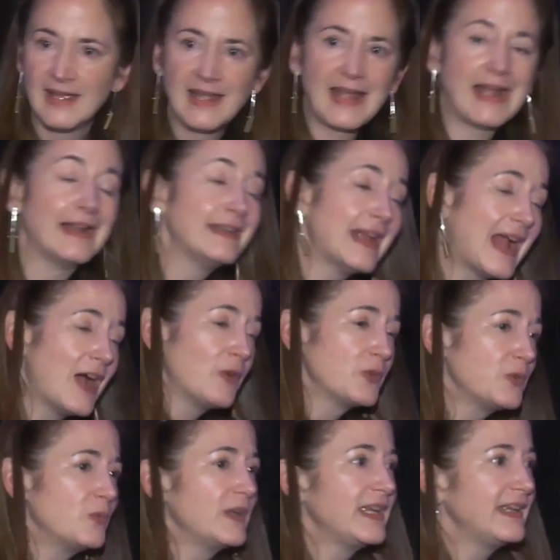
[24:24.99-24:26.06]
And how do
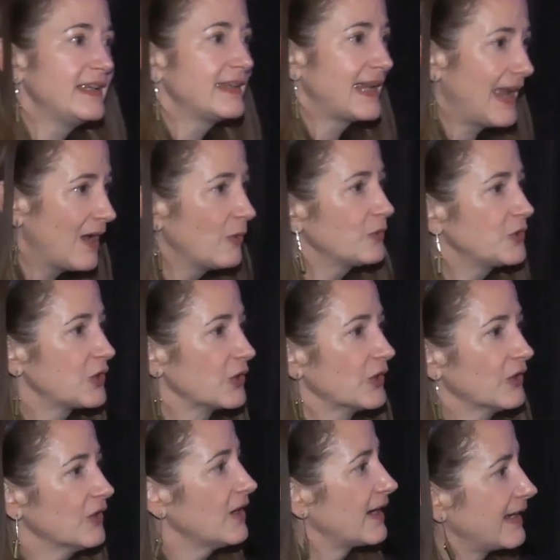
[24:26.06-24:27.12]
we
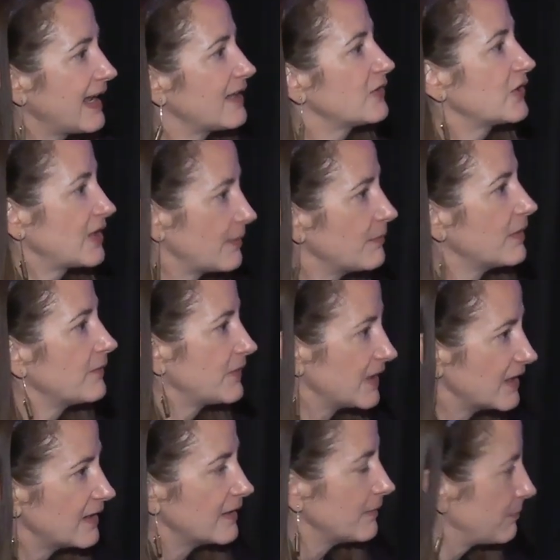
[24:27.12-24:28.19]
counter against some of
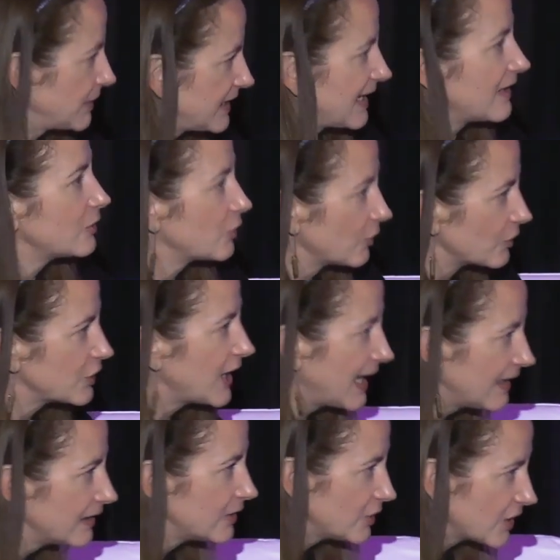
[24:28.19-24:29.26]
the potential
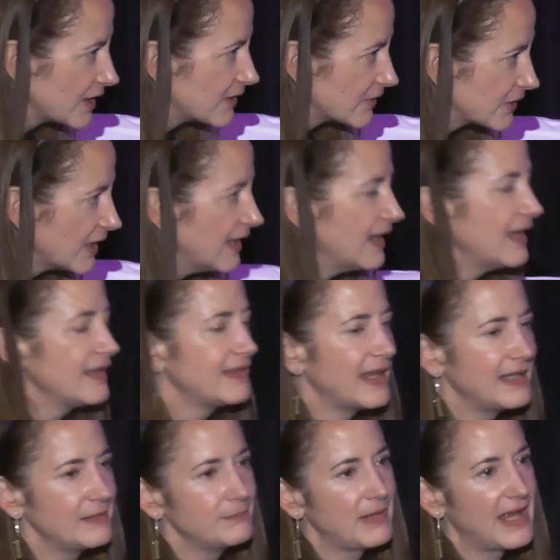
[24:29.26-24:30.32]
challenges that
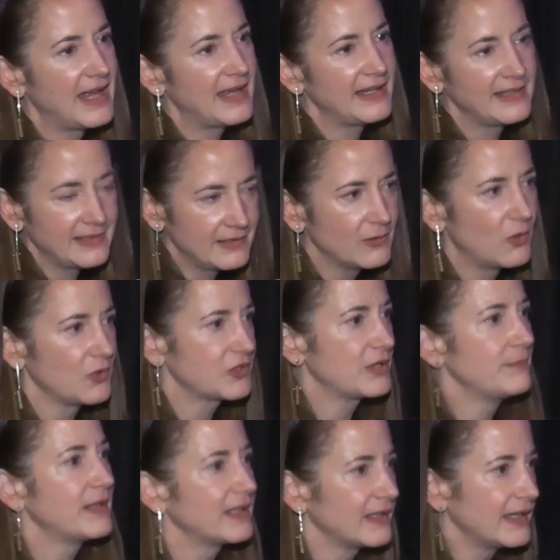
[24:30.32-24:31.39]
it may
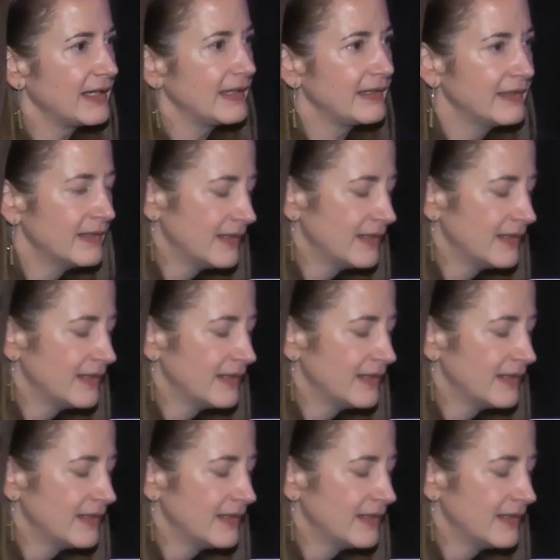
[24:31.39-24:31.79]
ultimately